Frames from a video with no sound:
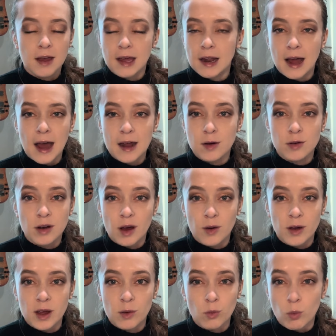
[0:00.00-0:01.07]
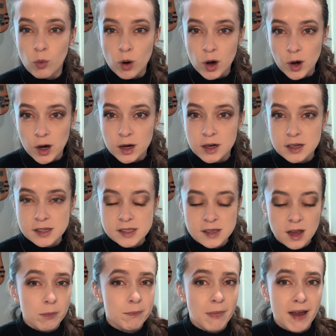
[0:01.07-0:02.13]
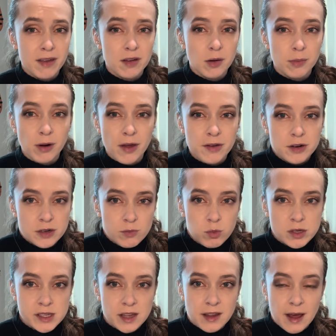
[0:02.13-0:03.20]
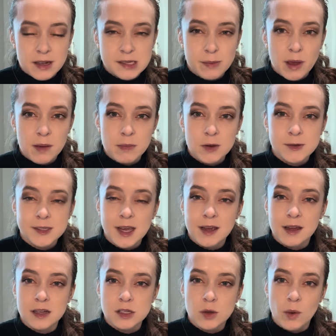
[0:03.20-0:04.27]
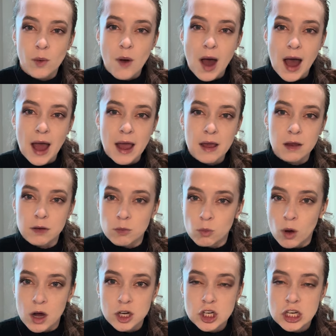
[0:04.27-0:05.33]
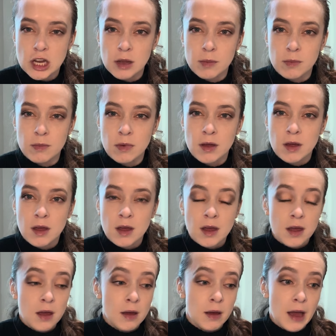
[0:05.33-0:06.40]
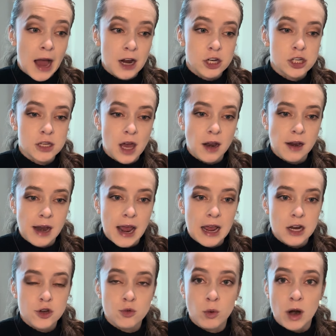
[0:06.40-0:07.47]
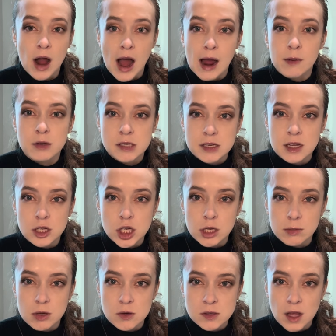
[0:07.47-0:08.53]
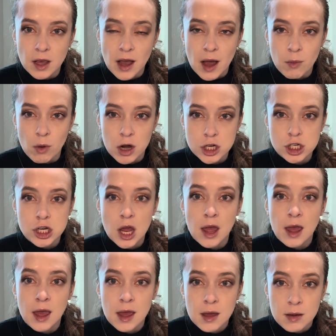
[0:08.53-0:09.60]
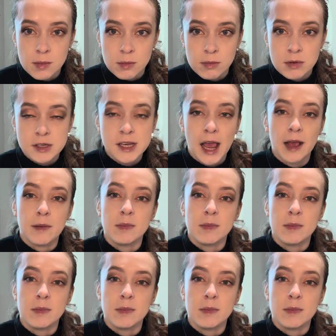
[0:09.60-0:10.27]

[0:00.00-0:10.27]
I don't know, it works. My little brother was in Let's Play Music, and so I watched him actually at an age where I was teaching music. I watched him take